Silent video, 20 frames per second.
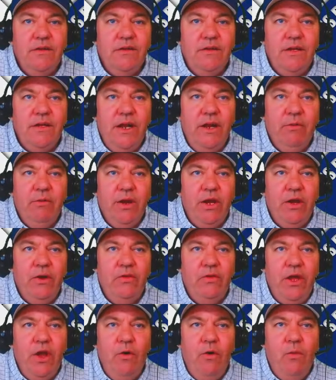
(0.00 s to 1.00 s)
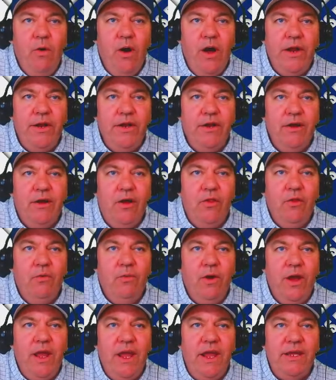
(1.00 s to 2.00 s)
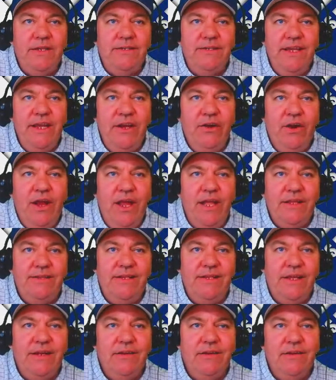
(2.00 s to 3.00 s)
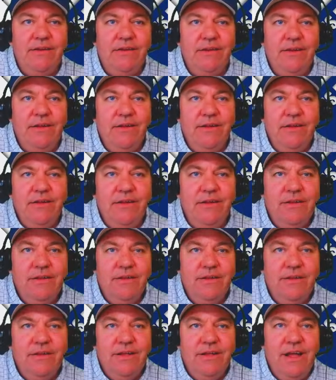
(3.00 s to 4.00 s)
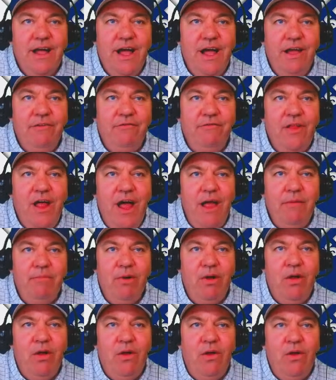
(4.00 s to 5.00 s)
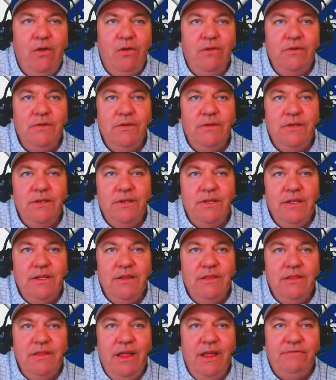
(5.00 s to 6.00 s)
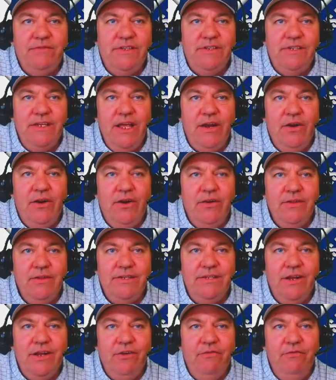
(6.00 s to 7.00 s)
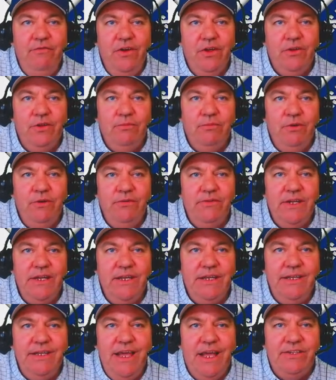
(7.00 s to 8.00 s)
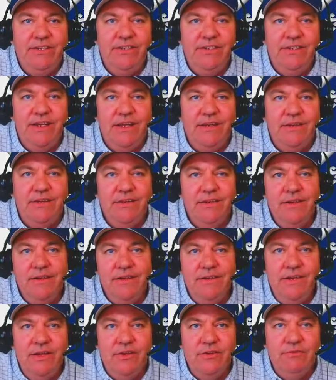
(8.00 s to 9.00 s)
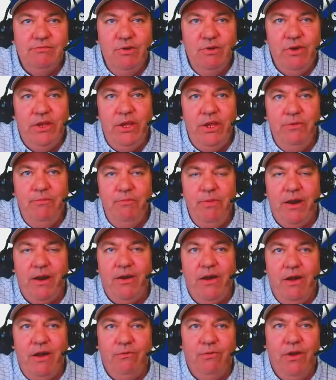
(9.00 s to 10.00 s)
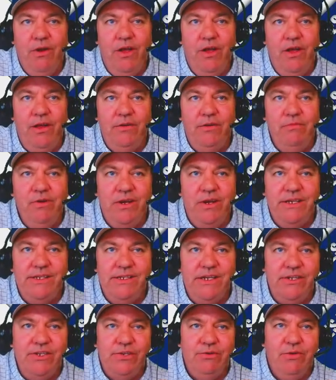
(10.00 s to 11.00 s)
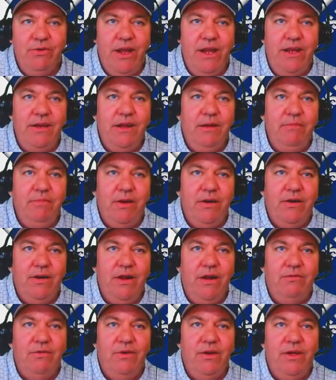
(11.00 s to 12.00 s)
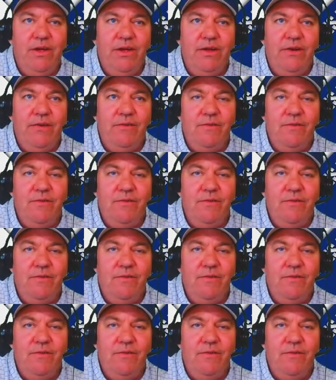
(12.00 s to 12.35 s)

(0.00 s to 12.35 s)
And here we go, the 0-1 on the way. Seager hits it. High fly ball. Left center. The center fielder moves in, catches it. Tells Mookie, "You better not run." Mookie says, "You're right. I better not run."